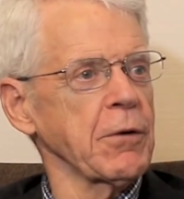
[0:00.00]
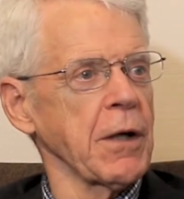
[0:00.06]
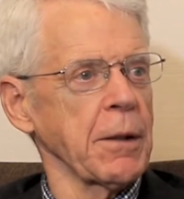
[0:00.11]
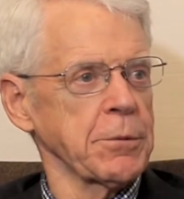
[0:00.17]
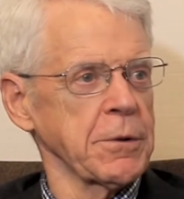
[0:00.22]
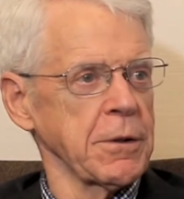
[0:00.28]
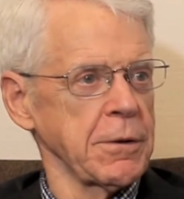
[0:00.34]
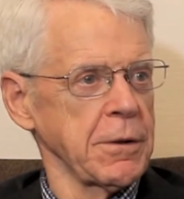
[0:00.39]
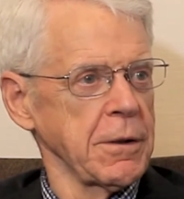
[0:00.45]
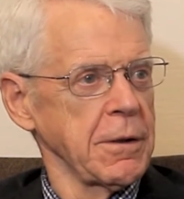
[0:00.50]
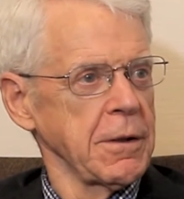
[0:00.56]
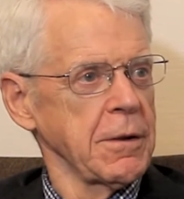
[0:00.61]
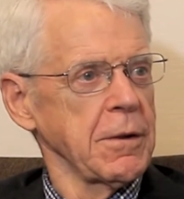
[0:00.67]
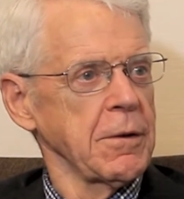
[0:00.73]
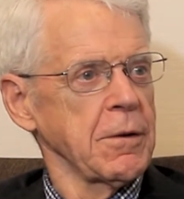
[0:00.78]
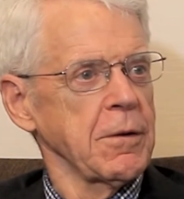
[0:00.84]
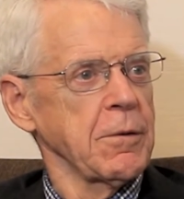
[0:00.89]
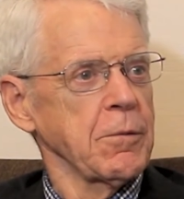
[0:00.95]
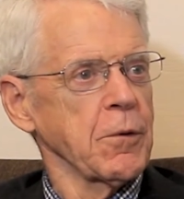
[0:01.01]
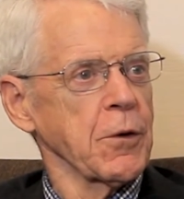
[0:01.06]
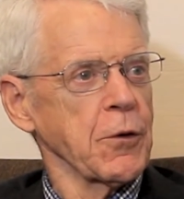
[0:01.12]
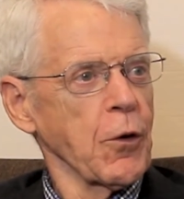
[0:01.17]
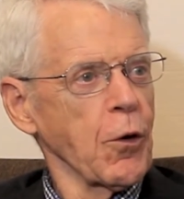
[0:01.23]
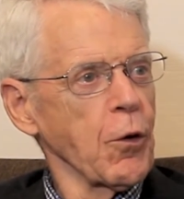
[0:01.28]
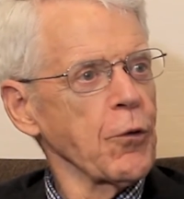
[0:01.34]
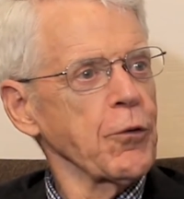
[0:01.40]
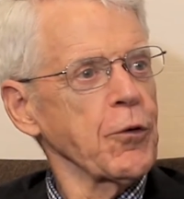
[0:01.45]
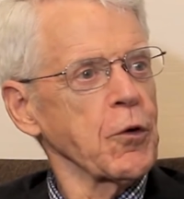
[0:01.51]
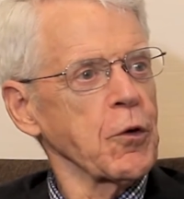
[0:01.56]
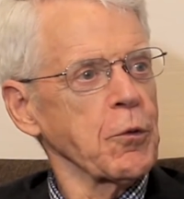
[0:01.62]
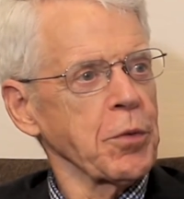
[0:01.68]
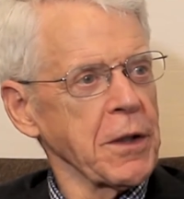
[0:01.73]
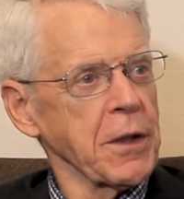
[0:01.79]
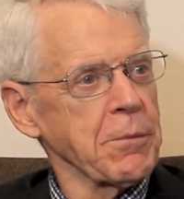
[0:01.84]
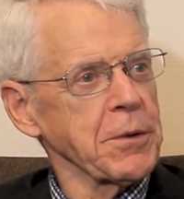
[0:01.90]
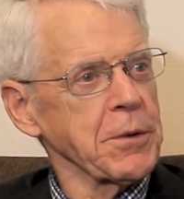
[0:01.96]
interrupted with whole
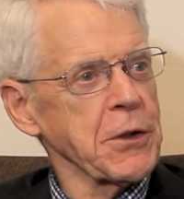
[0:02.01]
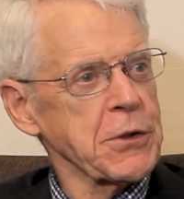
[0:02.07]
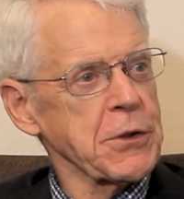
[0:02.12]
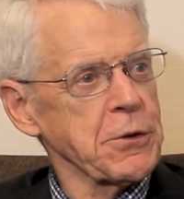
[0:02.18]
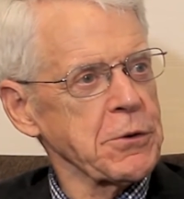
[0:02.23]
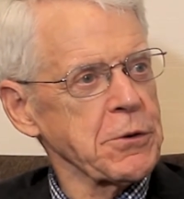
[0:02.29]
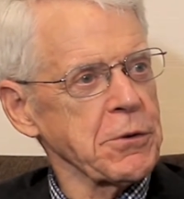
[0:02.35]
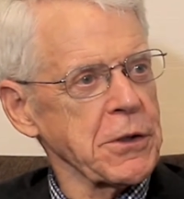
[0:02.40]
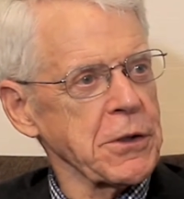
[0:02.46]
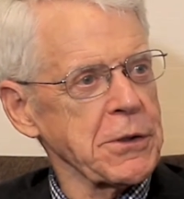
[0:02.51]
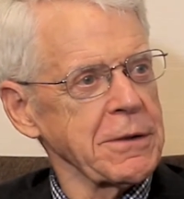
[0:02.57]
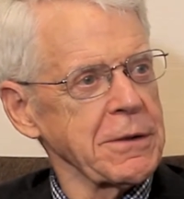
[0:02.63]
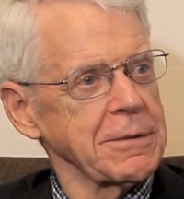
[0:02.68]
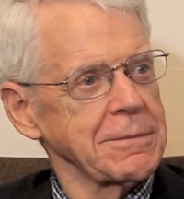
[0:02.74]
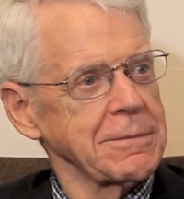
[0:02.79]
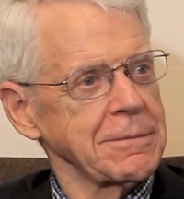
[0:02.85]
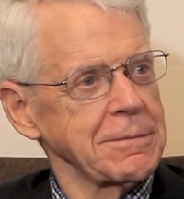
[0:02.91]
food, plant-based nutrition.